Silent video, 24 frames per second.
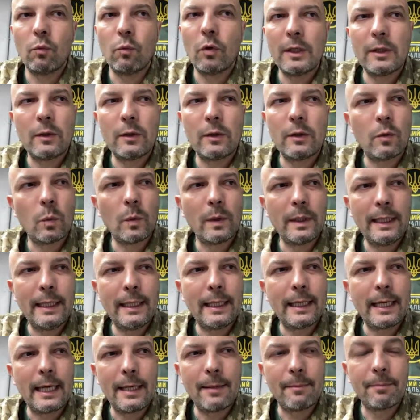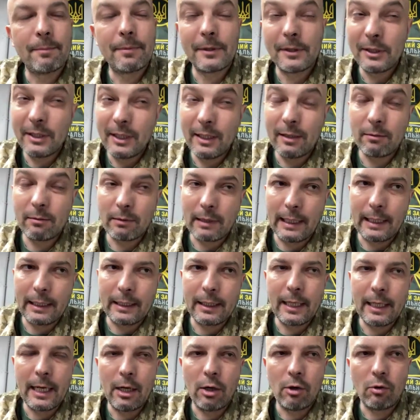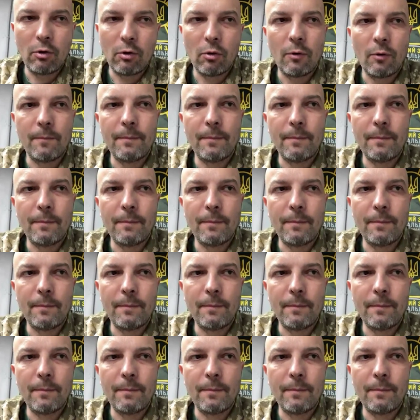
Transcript: what we can predict right now